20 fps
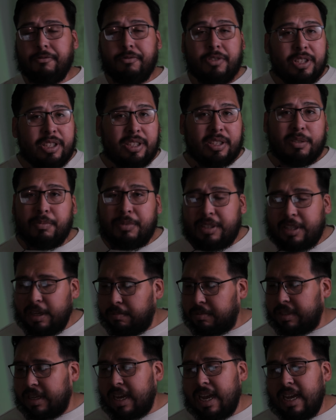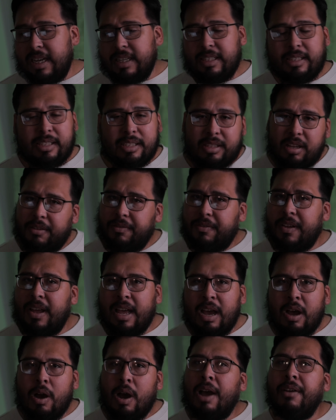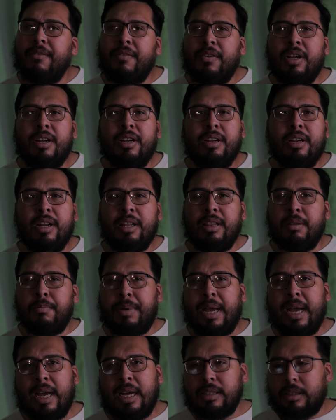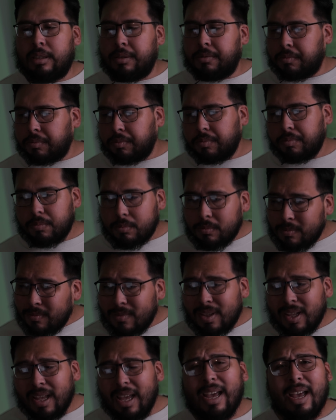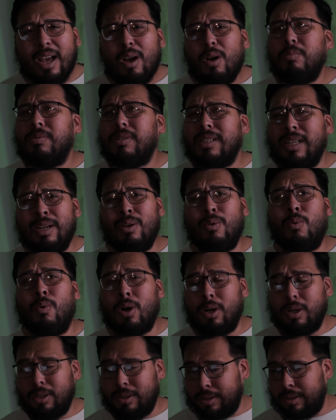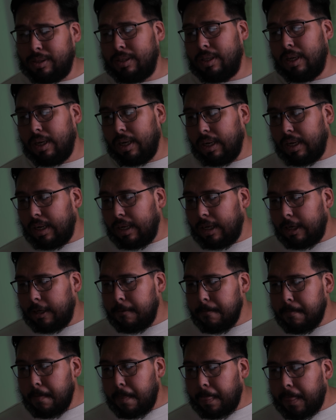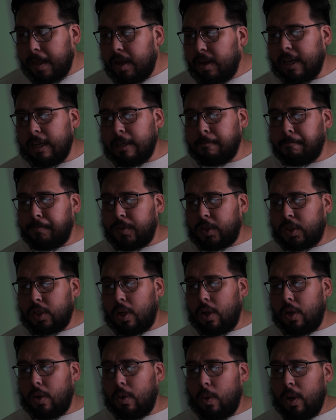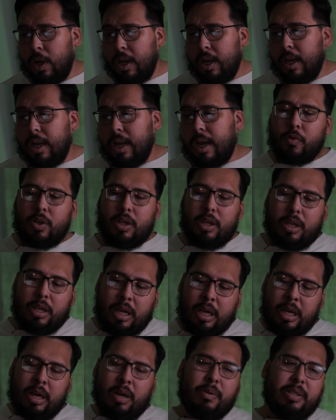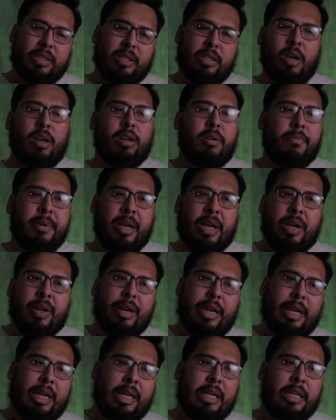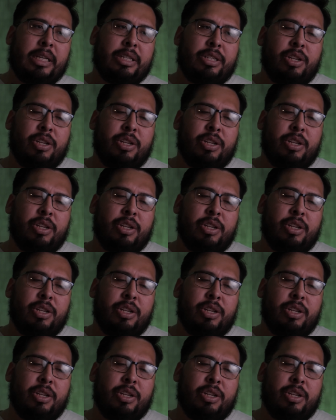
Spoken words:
Just some tips, guys, stuff how I've done in the past. It helps and it works. Okay, so I always talk about is